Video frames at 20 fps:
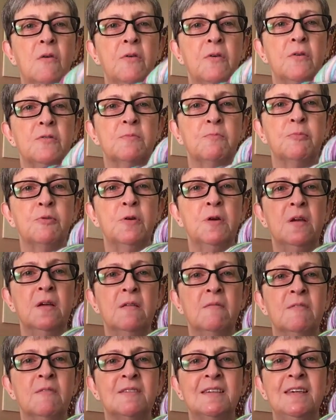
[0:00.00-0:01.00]
those
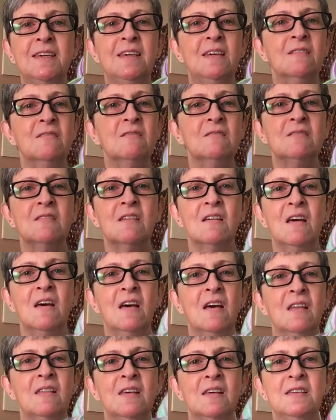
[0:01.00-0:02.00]
pretty teals.
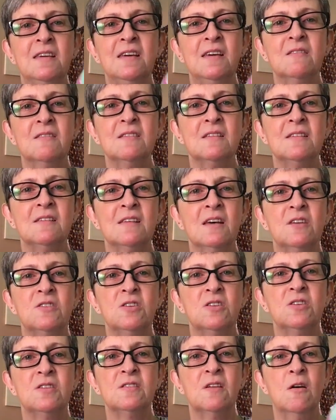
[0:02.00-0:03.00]
The teals and such
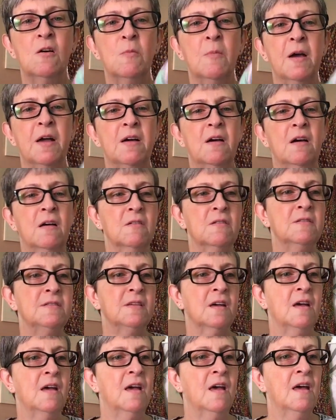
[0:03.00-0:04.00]
are just all my colors.
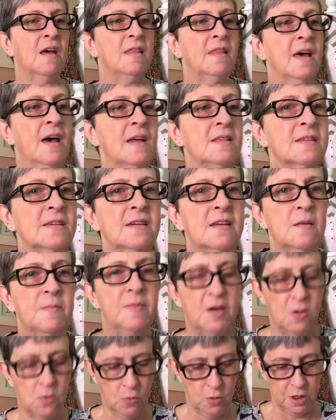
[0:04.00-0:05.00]
That's going to be
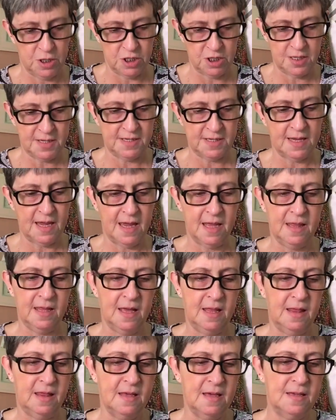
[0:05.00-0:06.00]
gorgeous. And
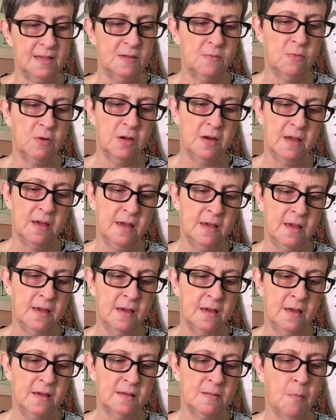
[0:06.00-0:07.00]
then this one
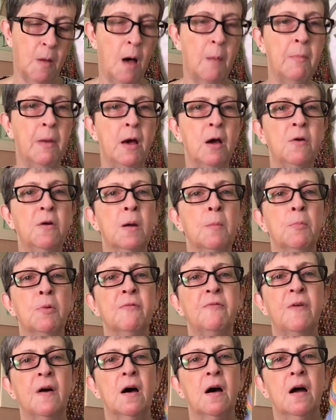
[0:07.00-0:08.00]
is Mambo number
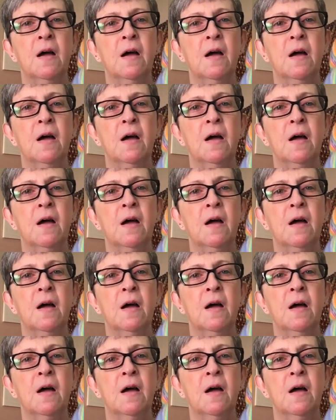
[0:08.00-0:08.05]
5.